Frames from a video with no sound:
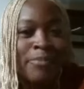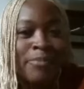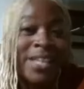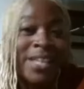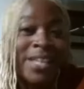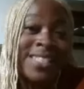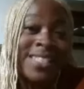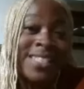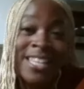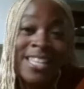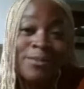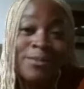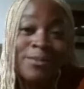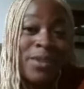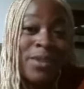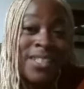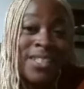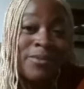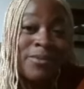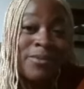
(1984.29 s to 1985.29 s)
because that's
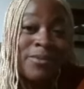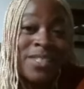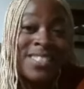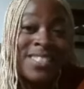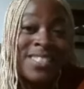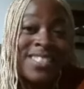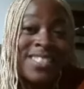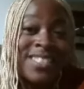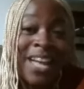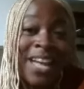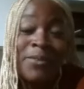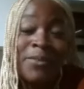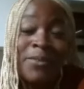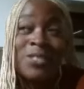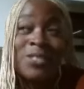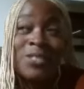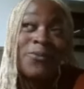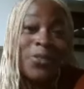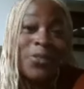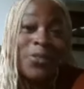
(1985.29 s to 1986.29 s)
what was that
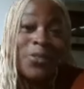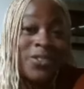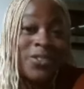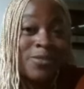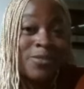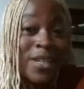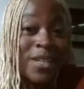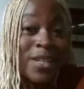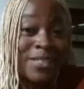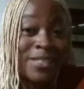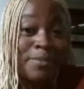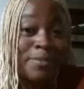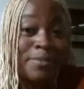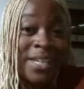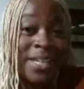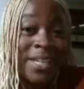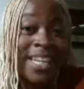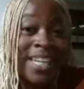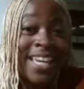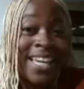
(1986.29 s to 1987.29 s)
was the first
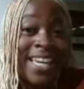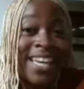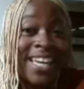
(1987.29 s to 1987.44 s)
recipe